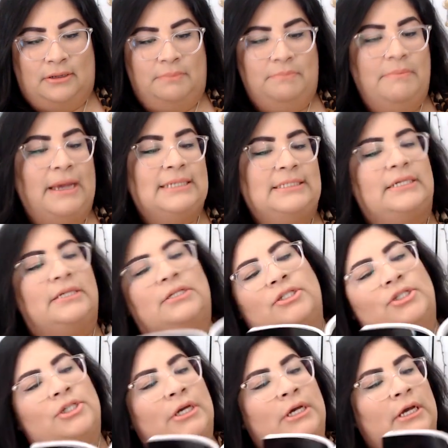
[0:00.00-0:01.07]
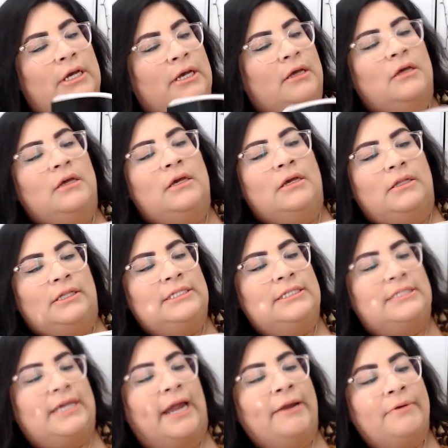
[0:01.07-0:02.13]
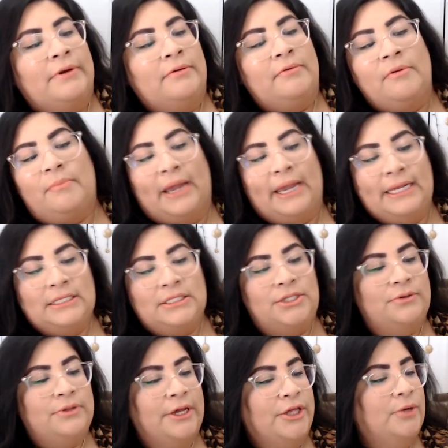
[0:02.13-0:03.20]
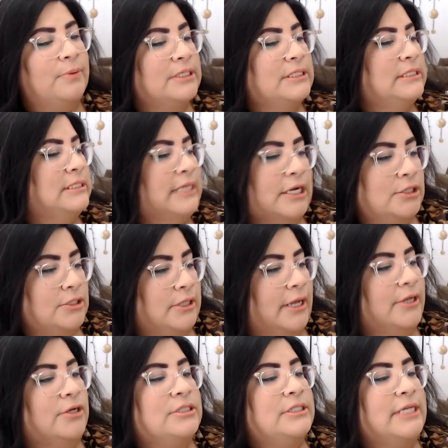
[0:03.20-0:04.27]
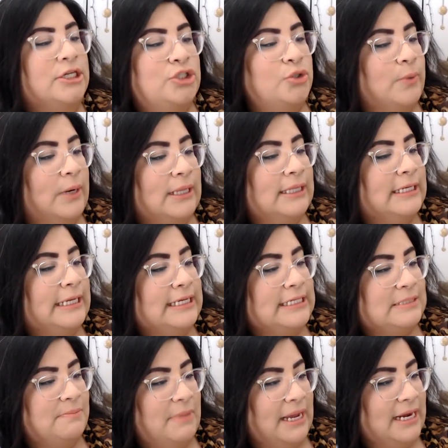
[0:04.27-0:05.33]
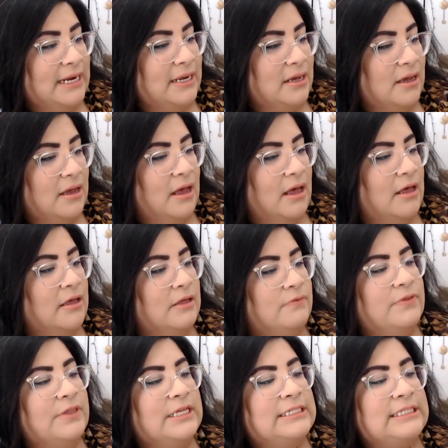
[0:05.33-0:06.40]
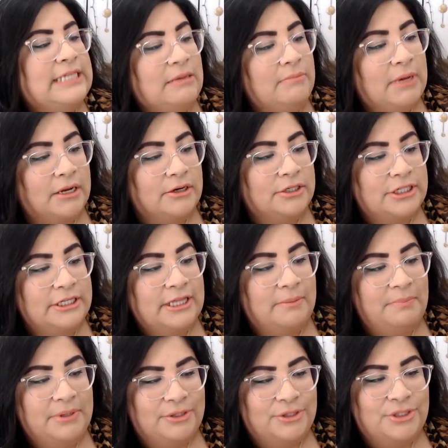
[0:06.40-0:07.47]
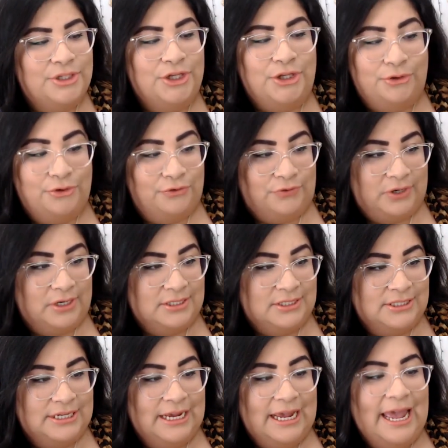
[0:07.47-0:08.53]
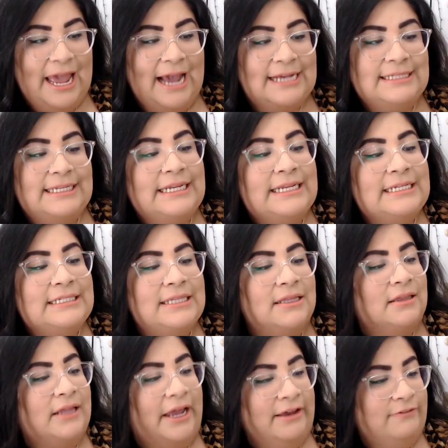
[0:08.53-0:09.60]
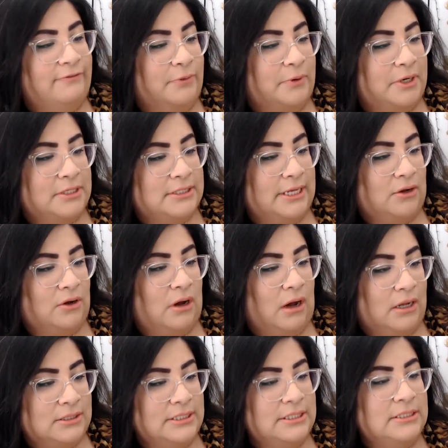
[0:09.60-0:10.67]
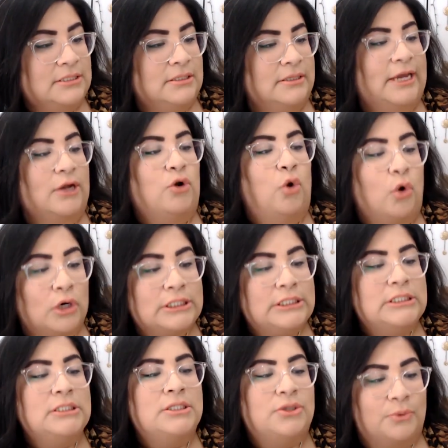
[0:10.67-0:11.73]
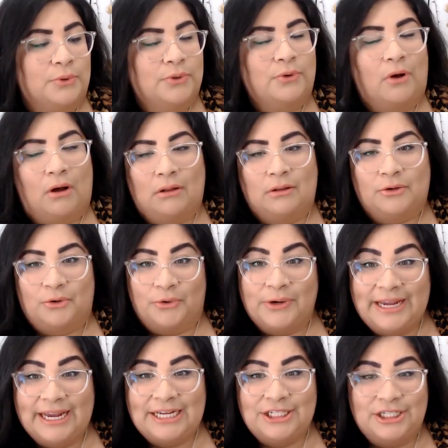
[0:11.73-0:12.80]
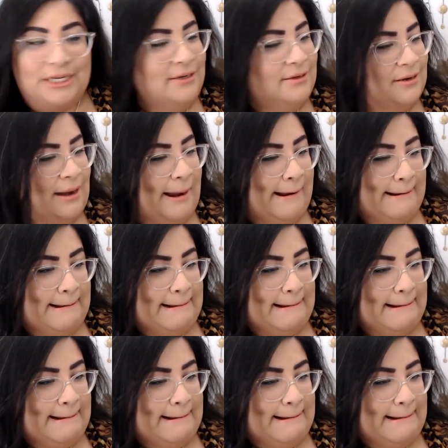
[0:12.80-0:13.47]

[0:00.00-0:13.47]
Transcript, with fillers: Message. The siren reminds you that you are sec- that your sexuality is made of the same energy that builds the universe, as it is the life force that causes that courses through all creation.